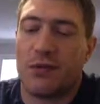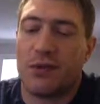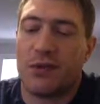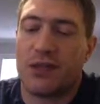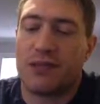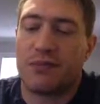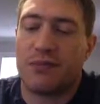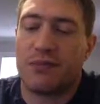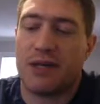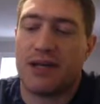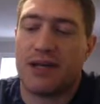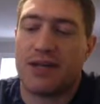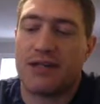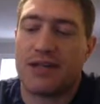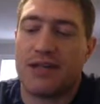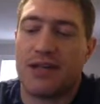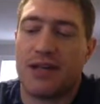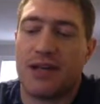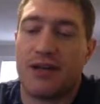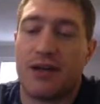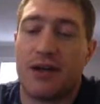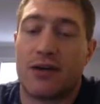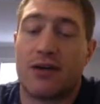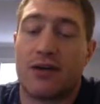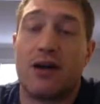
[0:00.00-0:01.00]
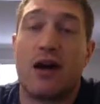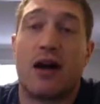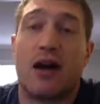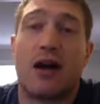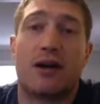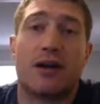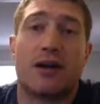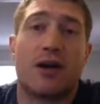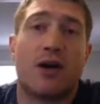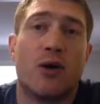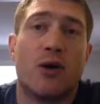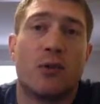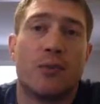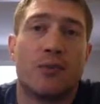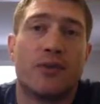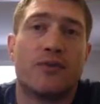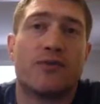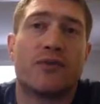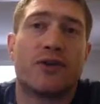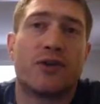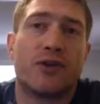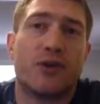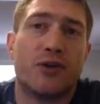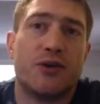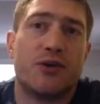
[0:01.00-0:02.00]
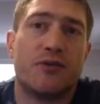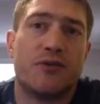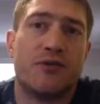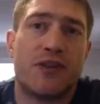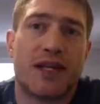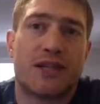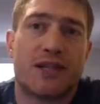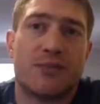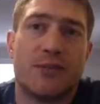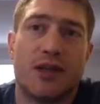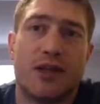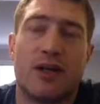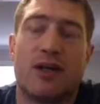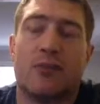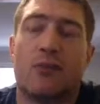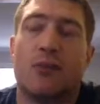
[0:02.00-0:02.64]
which means that they're not open for new investment.